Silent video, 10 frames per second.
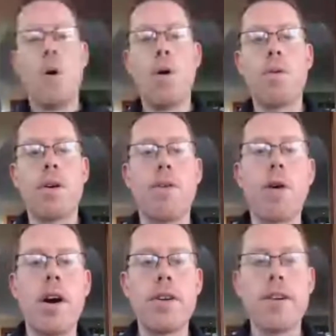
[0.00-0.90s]
Over
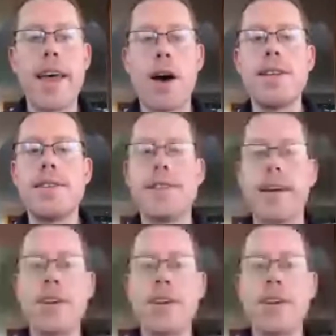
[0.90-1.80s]
400,000
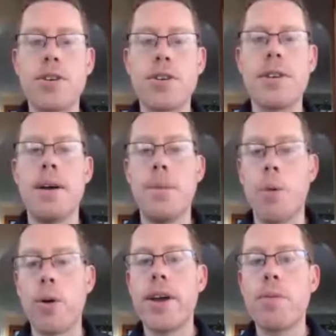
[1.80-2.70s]
signatures,
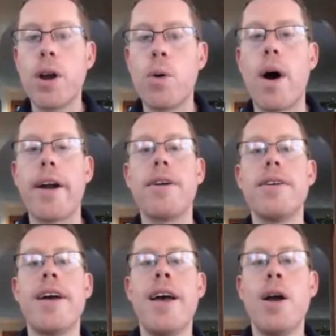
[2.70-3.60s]
more than
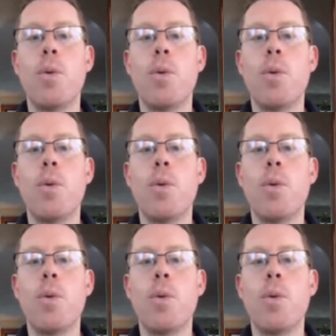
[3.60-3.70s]
required,